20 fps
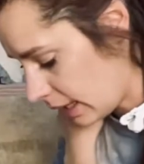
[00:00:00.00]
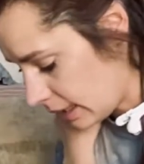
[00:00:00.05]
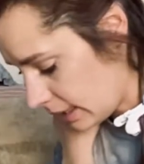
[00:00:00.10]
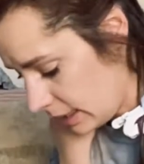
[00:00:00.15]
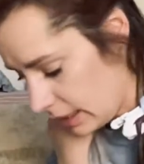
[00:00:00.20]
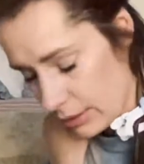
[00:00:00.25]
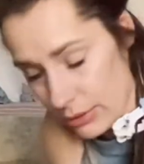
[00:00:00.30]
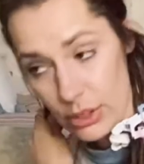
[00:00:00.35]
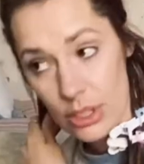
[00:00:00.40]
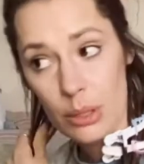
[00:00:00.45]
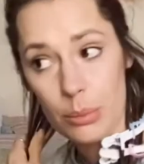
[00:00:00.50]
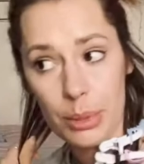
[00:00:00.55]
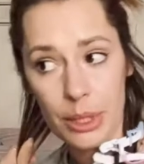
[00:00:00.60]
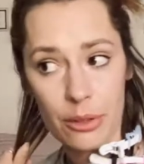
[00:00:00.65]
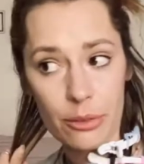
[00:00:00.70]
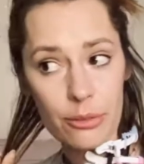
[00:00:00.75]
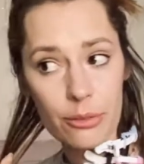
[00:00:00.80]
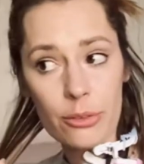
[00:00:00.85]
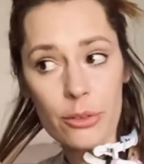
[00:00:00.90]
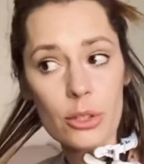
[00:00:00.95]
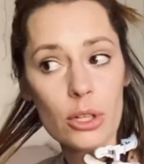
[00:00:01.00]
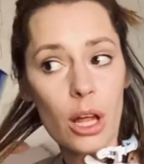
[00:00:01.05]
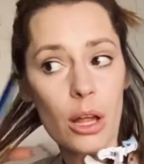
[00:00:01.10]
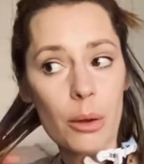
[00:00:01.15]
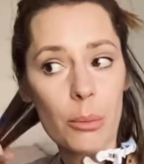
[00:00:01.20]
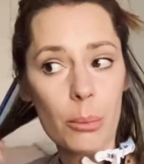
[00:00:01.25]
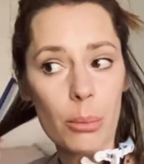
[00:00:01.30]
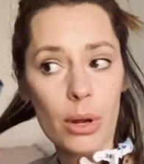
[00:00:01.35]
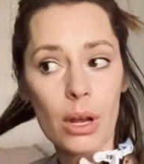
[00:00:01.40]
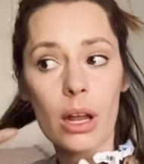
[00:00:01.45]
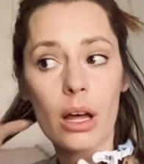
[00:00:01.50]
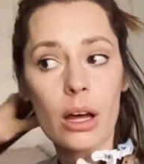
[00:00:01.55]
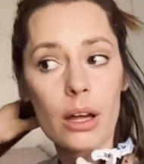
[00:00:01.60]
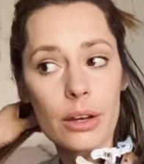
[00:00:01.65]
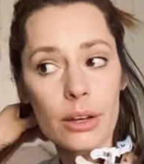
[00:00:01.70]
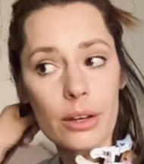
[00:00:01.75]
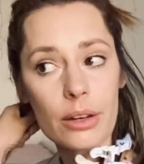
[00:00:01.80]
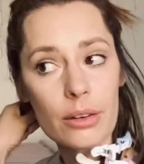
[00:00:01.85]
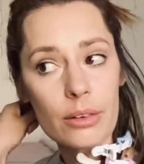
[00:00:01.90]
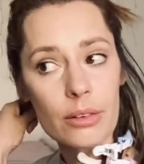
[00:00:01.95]
love to be full on
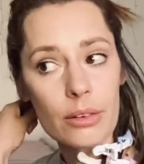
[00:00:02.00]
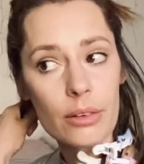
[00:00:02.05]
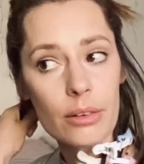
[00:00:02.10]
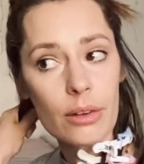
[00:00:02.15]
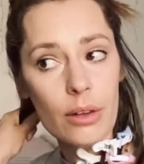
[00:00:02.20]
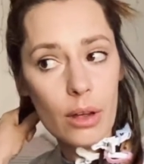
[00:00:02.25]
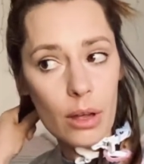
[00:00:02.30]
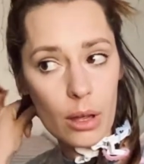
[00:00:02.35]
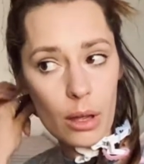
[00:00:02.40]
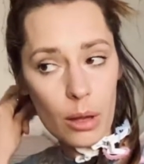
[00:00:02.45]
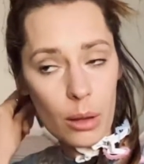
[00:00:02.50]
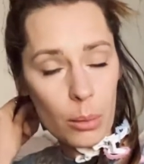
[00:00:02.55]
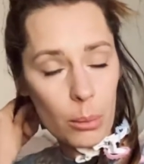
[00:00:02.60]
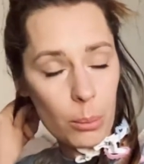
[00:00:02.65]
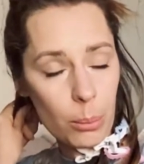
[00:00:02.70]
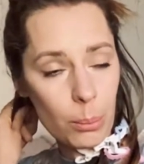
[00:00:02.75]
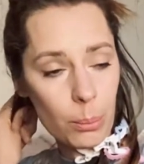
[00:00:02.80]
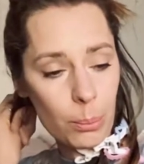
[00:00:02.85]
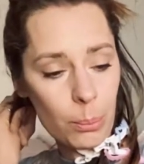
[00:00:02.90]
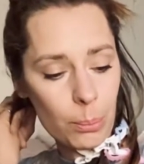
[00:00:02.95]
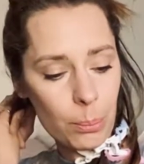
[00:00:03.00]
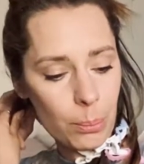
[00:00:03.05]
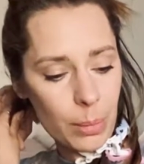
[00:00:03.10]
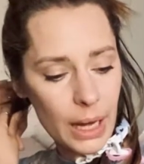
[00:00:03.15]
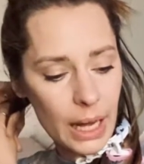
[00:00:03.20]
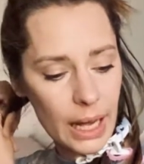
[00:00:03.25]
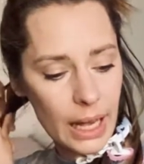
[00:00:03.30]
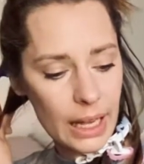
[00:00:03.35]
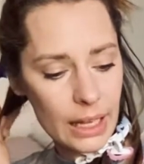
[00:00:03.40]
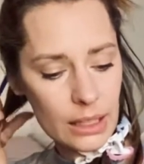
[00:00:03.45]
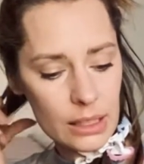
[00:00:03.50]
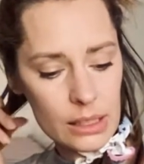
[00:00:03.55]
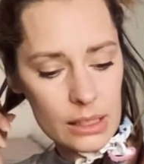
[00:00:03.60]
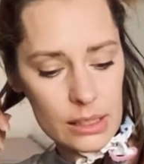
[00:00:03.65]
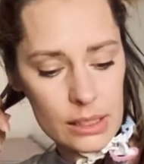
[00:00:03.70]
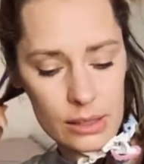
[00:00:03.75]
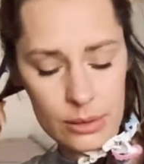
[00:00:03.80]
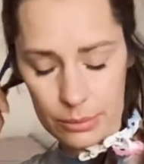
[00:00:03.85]
blonde, but